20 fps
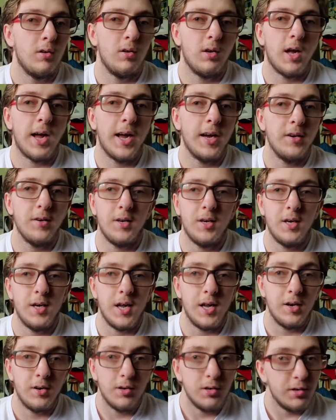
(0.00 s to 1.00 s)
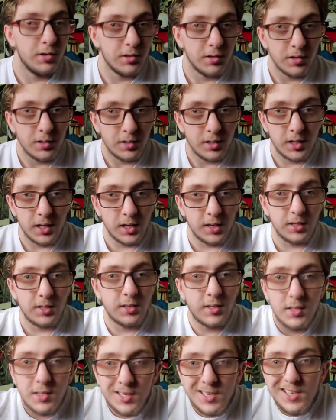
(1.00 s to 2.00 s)
hiring an editor
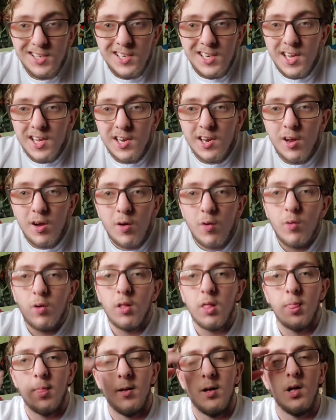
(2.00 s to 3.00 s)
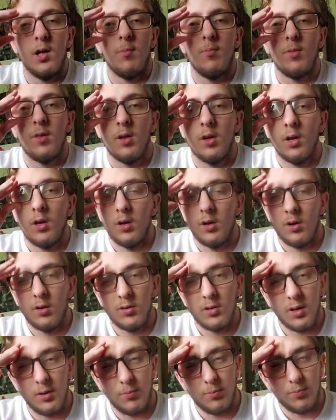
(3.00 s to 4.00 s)
because, you know, um,
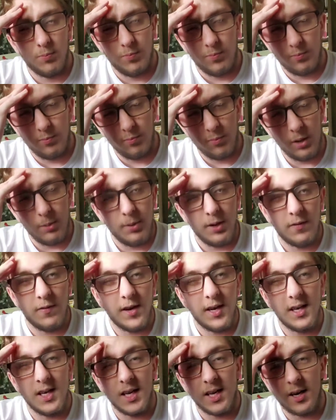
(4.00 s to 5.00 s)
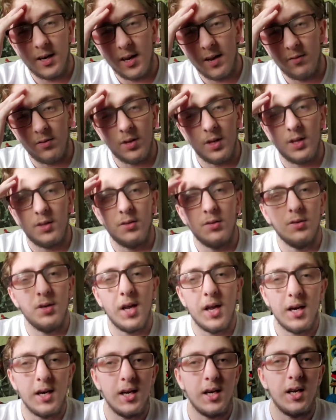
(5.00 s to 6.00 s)
so I'd, maybe if I did, I'd have to like
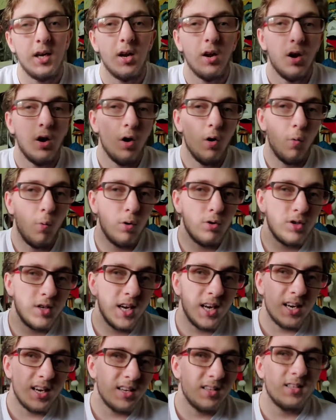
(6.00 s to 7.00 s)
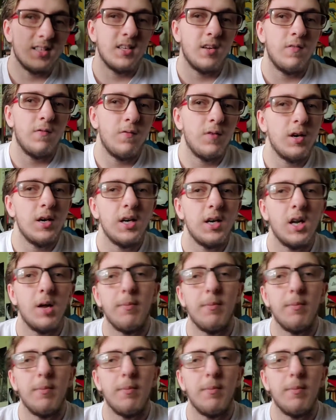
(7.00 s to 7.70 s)
learn editing, which again doesn't sound fun.